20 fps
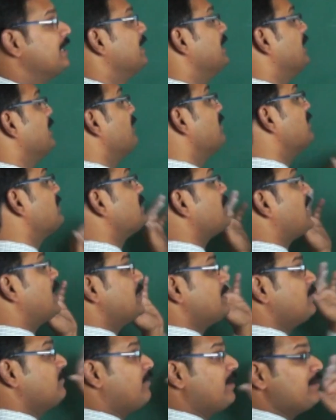They will
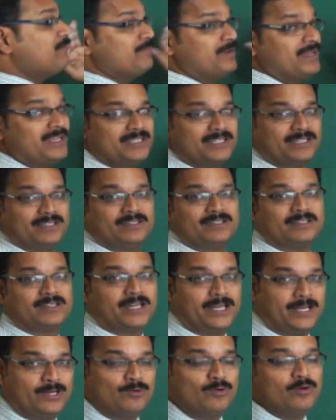start vibrating.
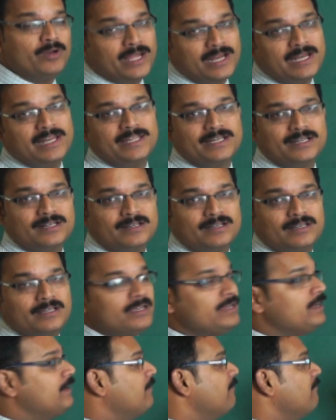I told you earlier,
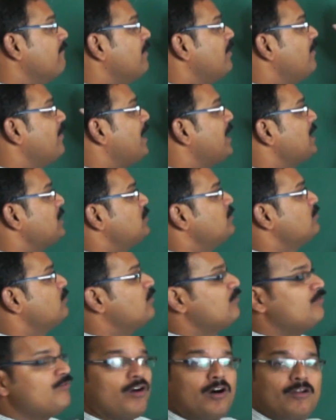wave has to
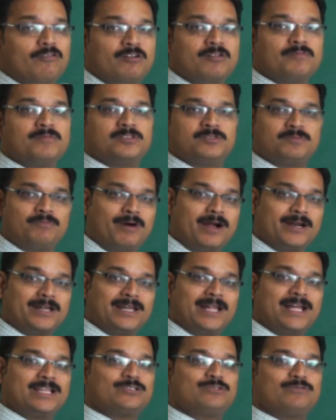move forward means
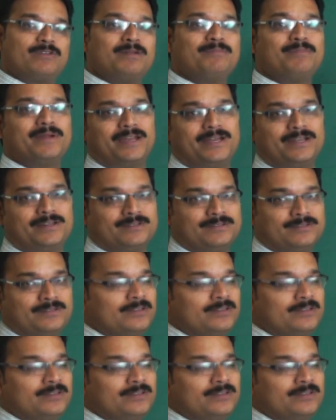particle has to vibrate.